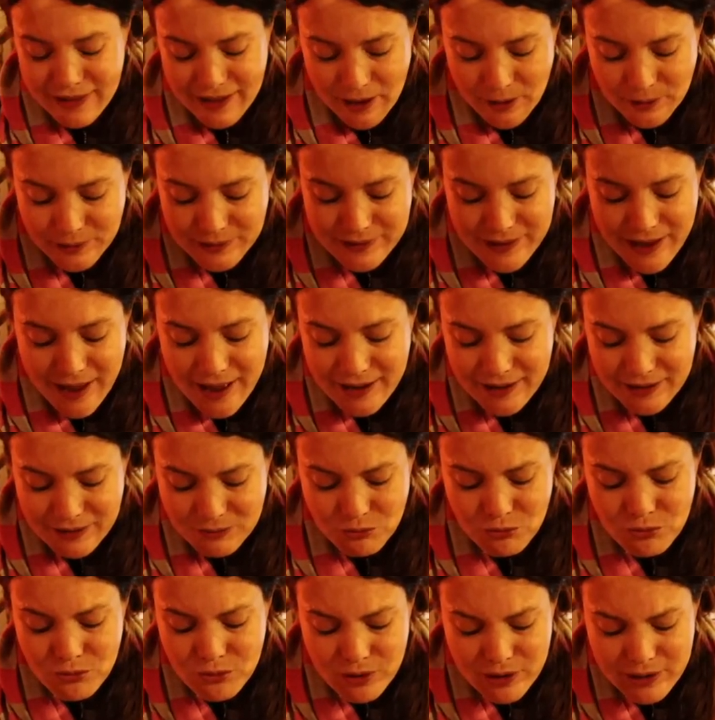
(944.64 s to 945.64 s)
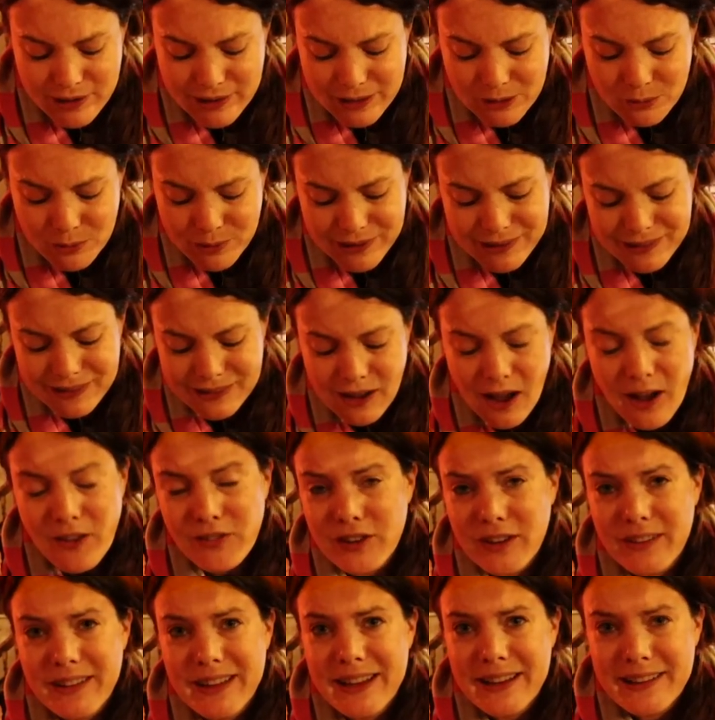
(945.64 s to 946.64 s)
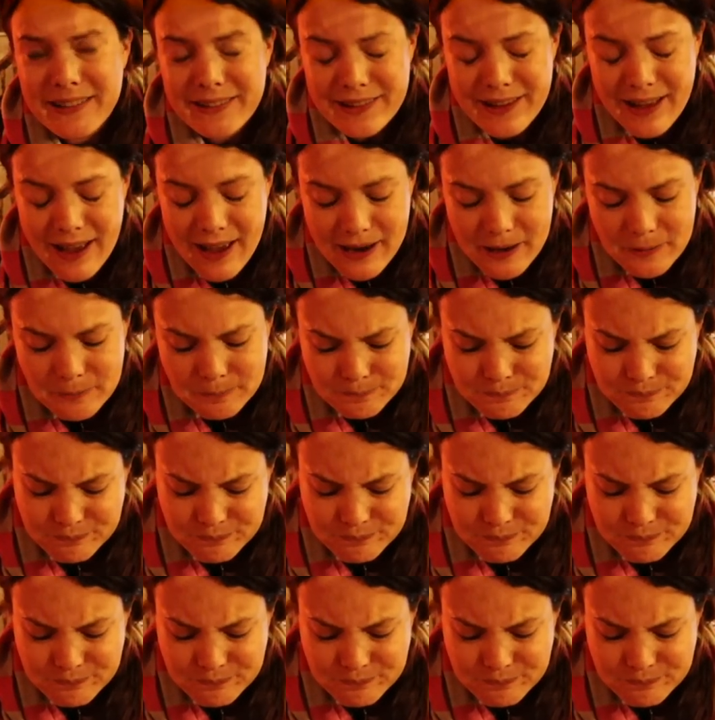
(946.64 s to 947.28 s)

the outside and really, really soft on the inside.